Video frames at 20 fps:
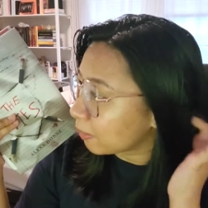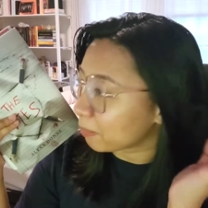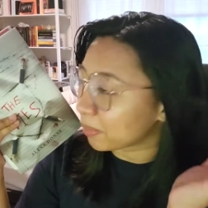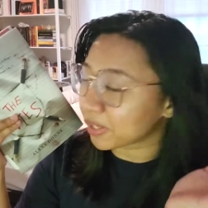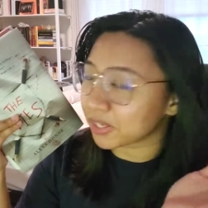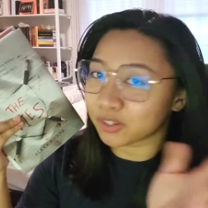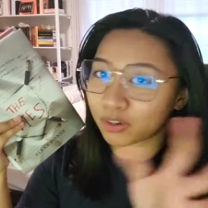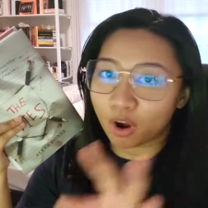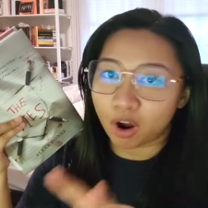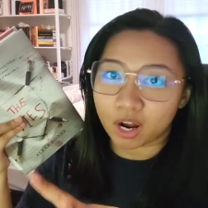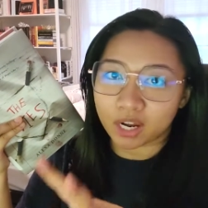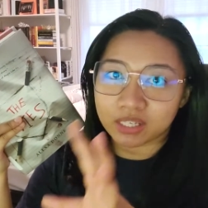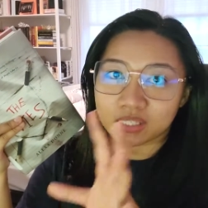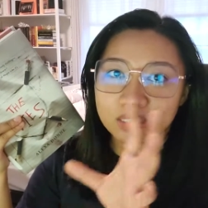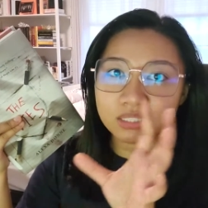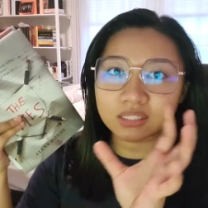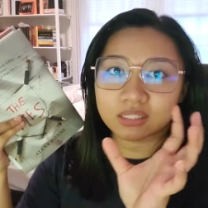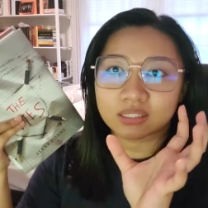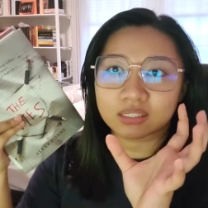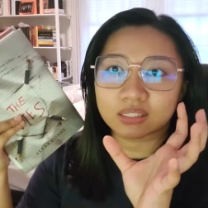but
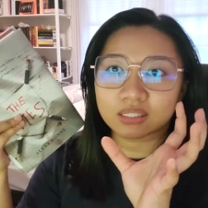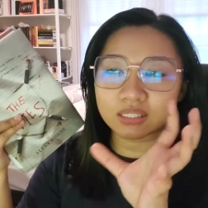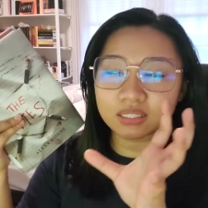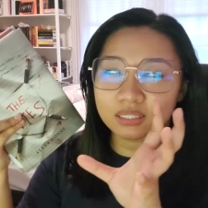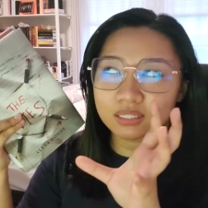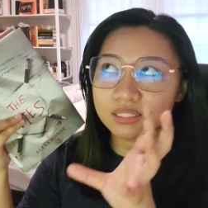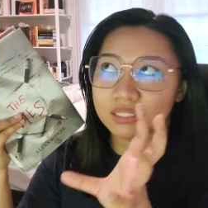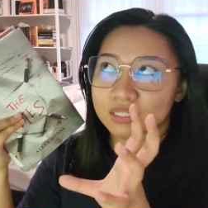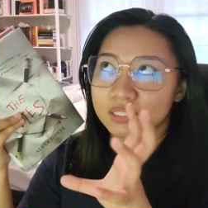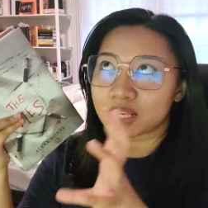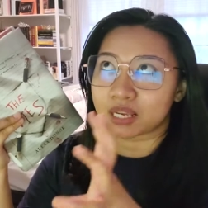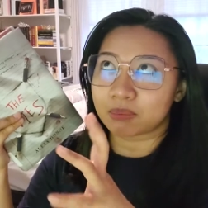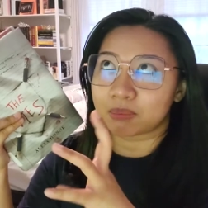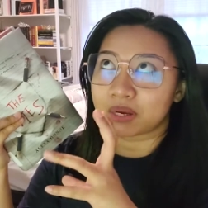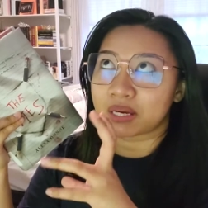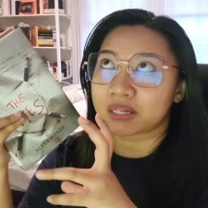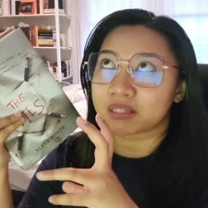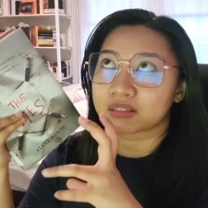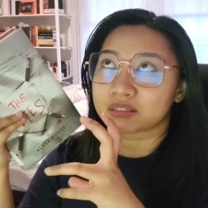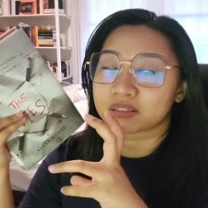not uh, the same
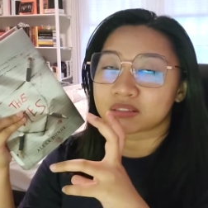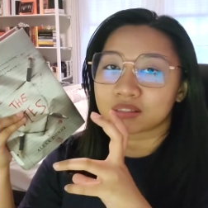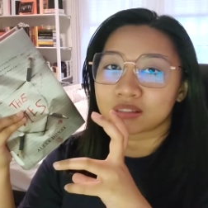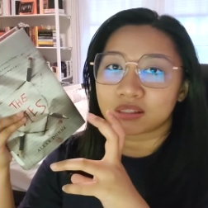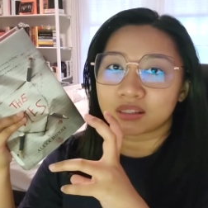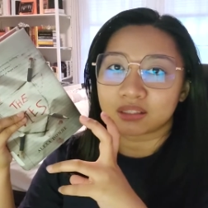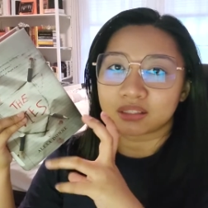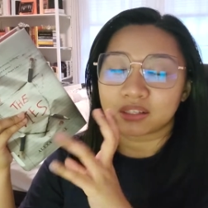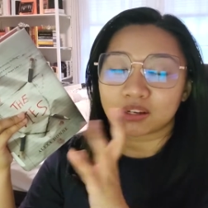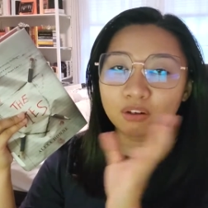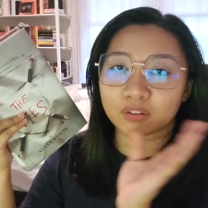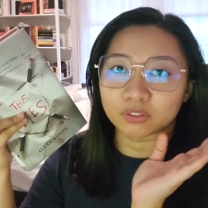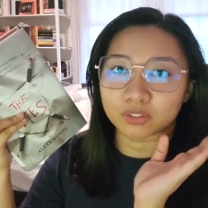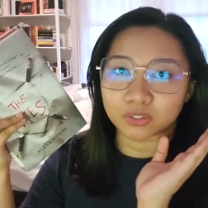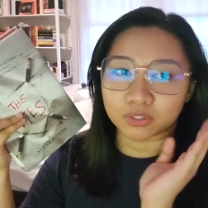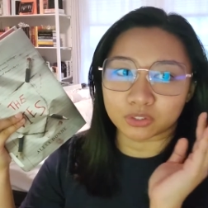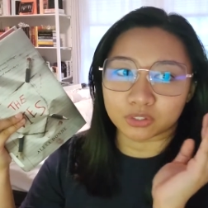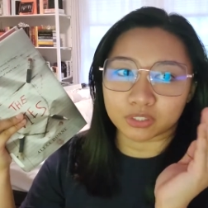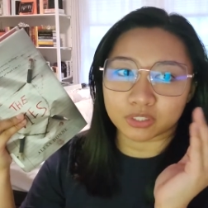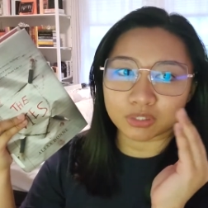as the
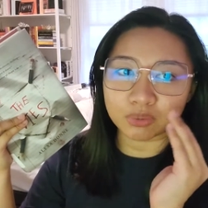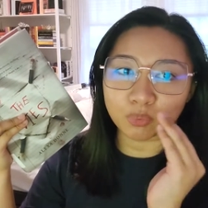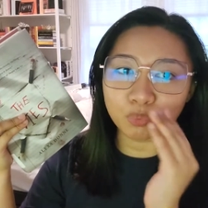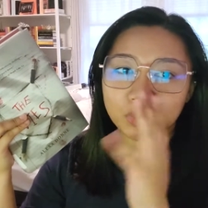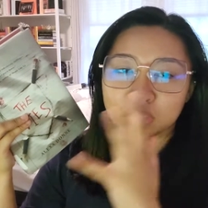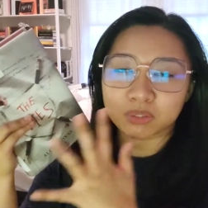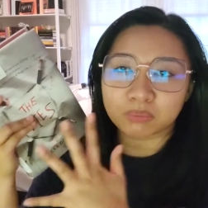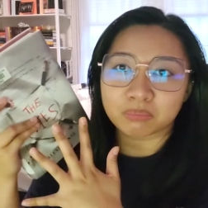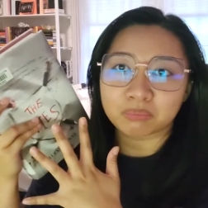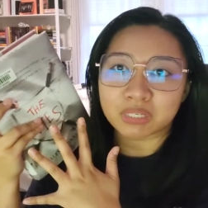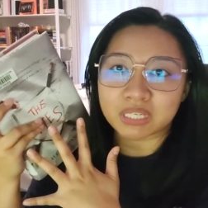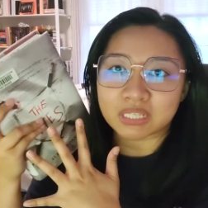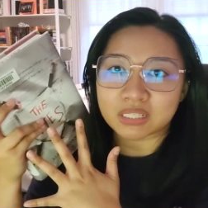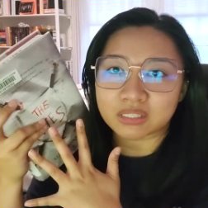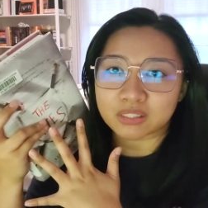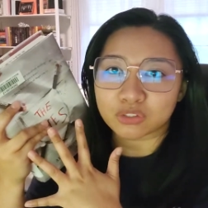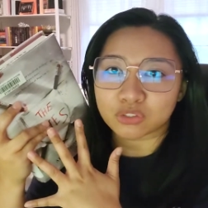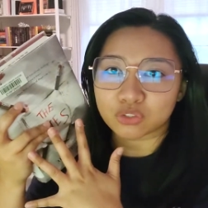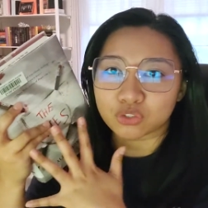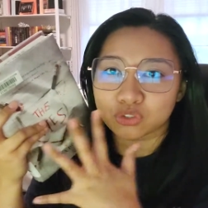other girls, which
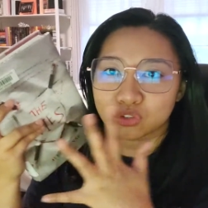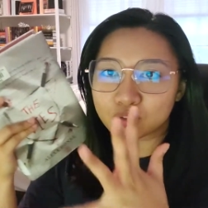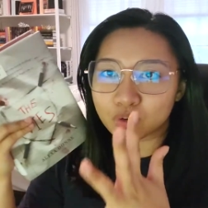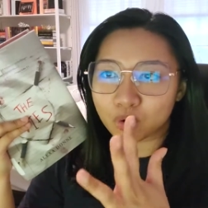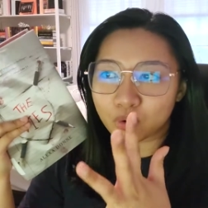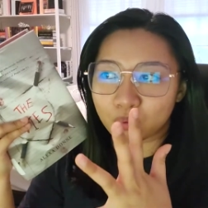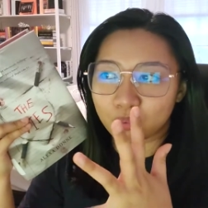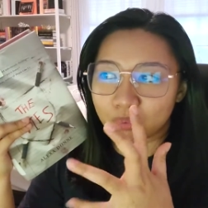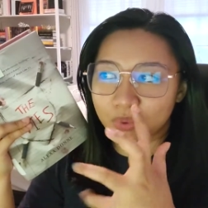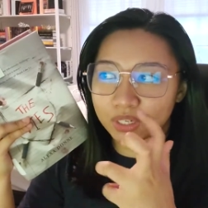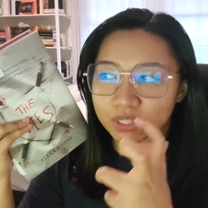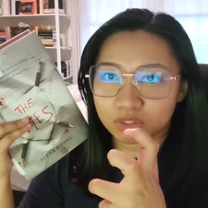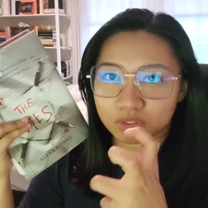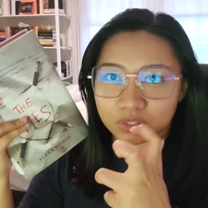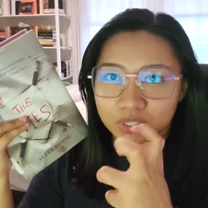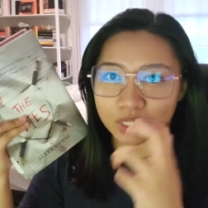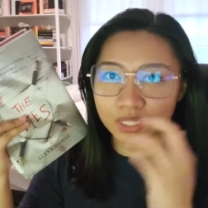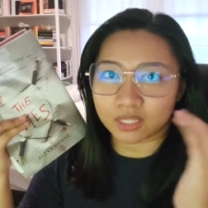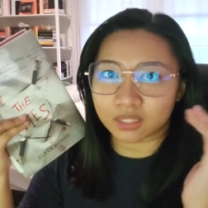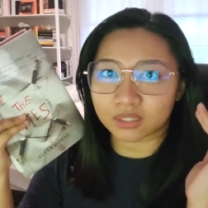makes it so interesting.